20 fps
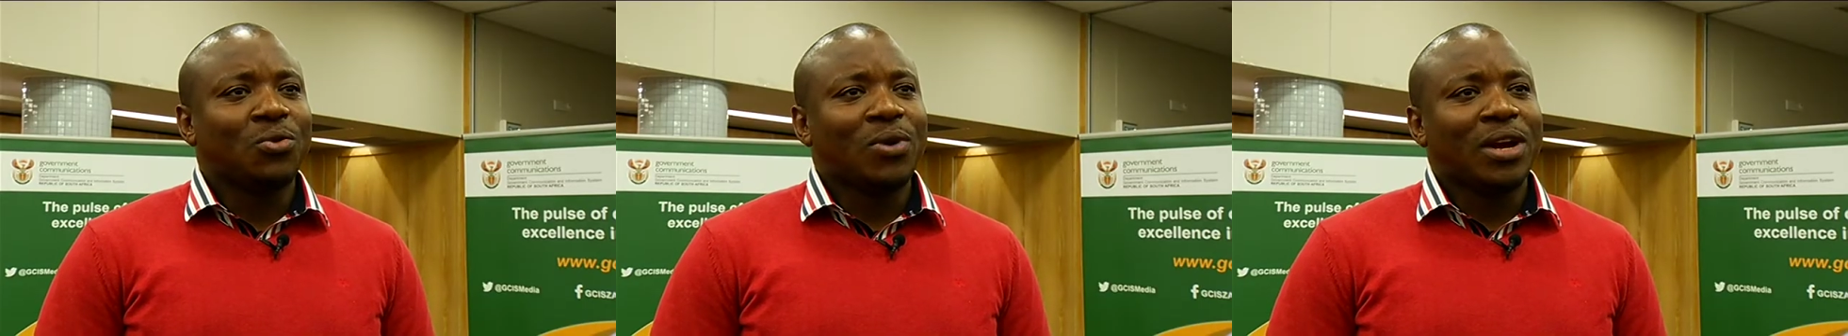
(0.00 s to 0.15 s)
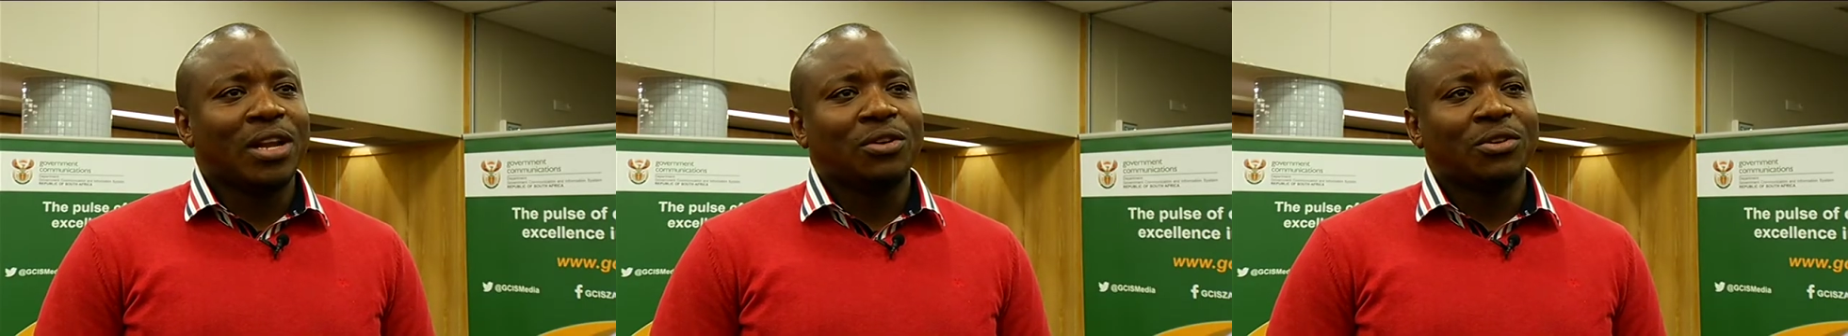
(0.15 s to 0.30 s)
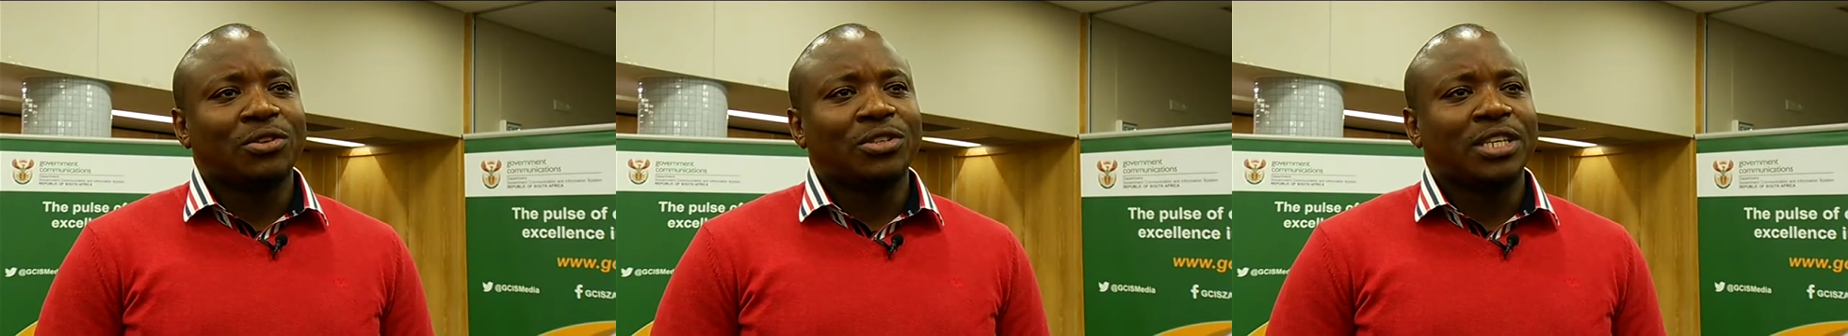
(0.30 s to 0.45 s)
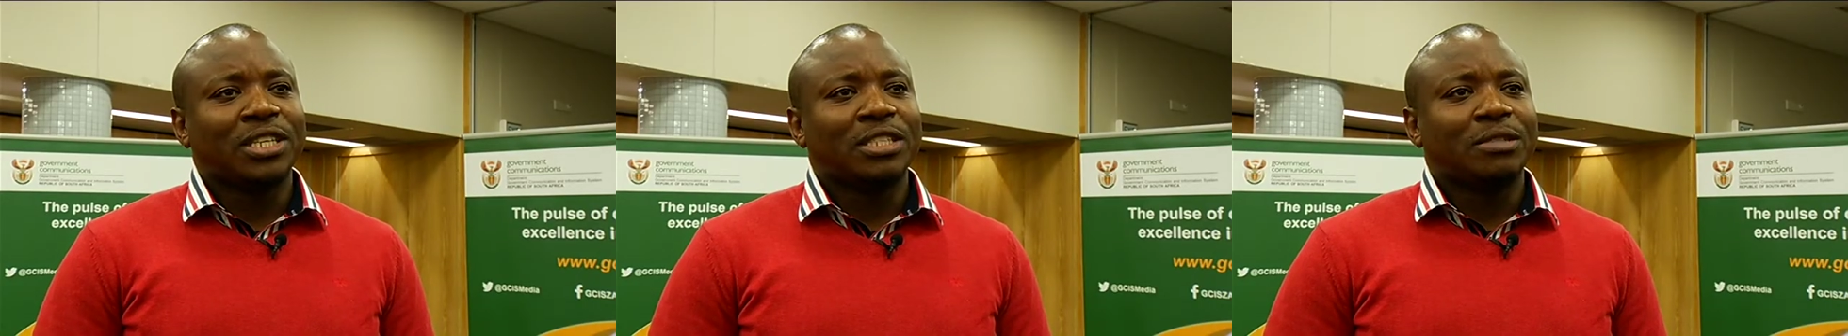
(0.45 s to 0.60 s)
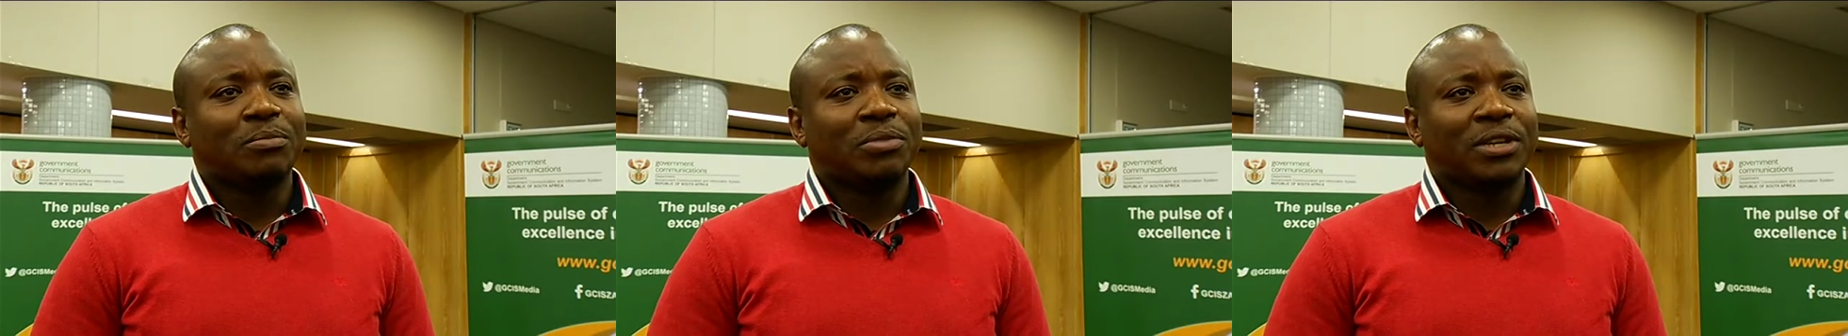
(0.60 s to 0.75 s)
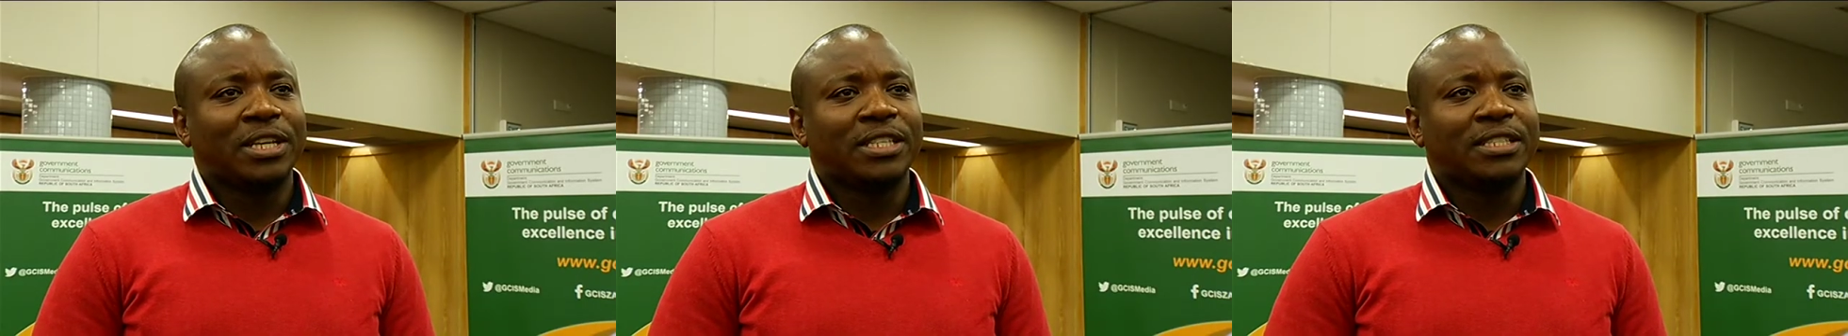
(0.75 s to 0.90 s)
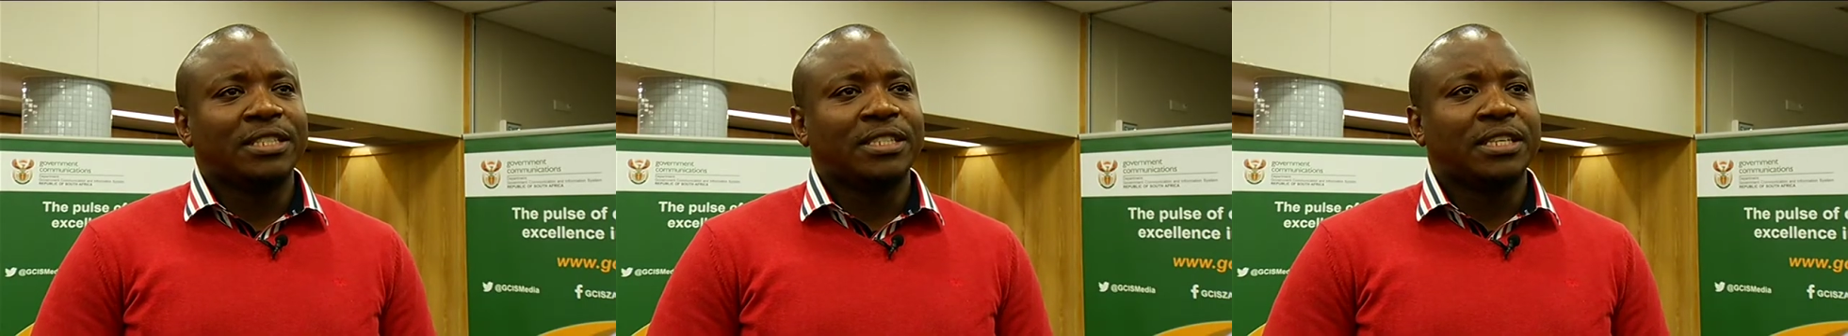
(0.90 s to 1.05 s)
we're not
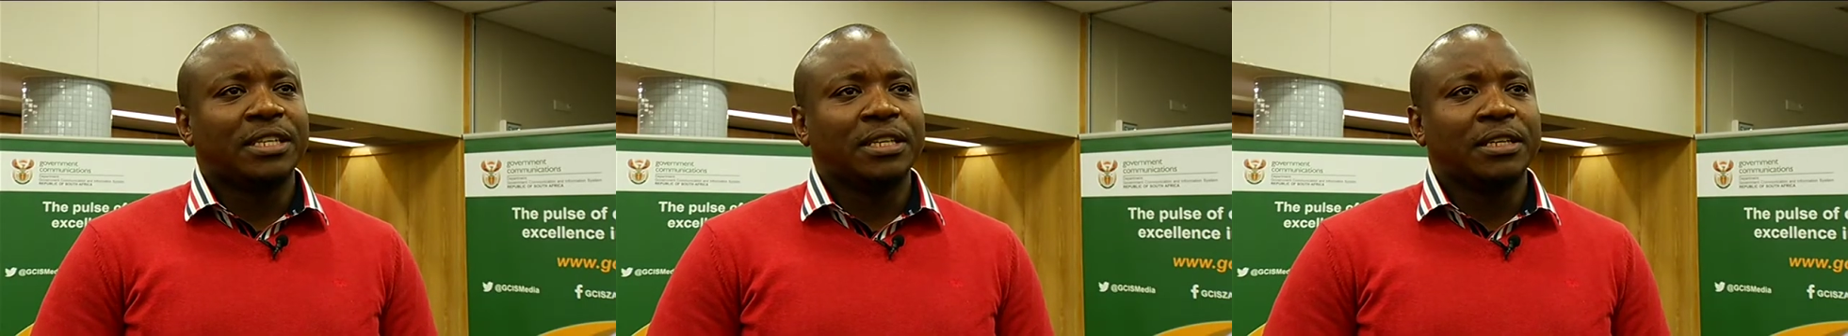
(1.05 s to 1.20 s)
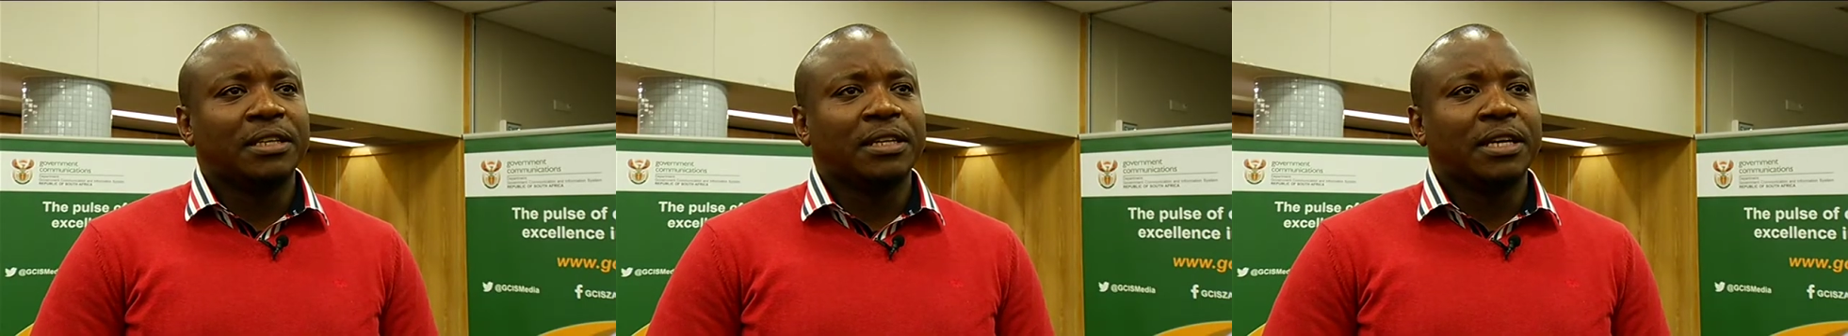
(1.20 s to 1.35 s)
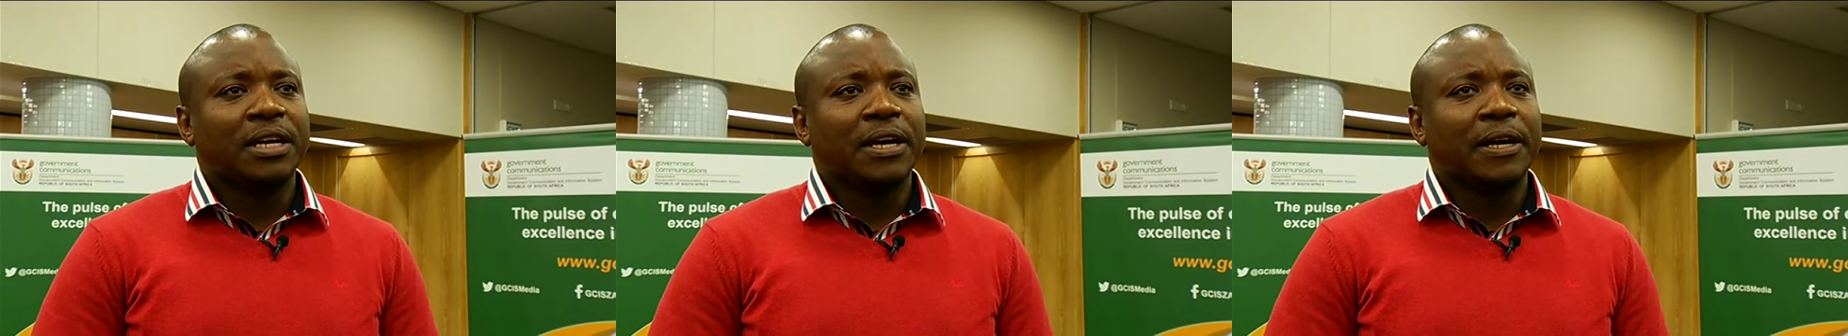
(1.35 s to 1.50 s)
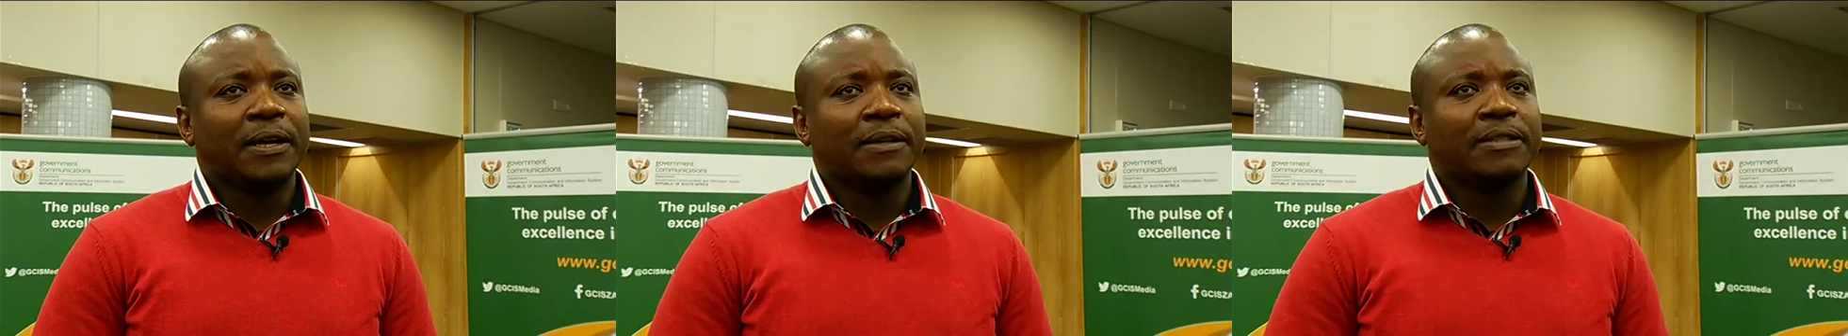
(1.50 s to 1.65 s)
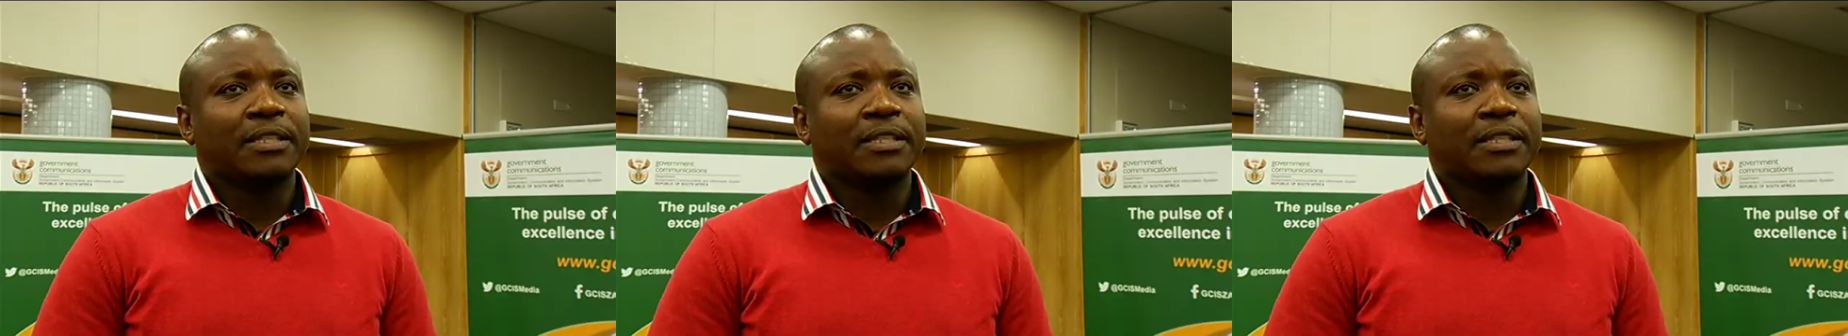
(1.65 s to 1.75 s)
experiencing uh,